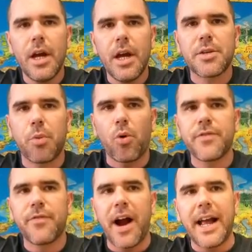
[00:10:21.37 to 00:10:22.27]

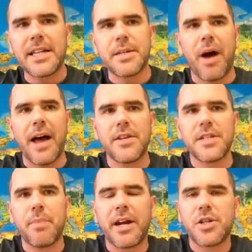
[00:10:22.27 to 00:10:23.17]
Explorers financed by the
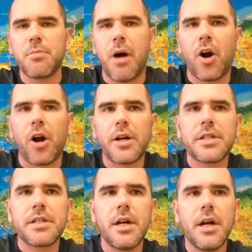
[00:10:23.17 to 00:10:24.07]
Spanish
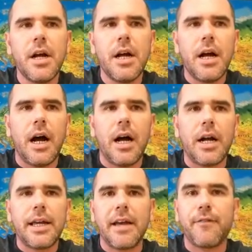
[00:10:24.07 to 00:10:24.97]
monarchs,
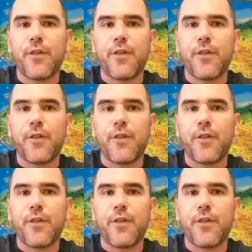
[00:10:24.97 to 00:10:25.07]
King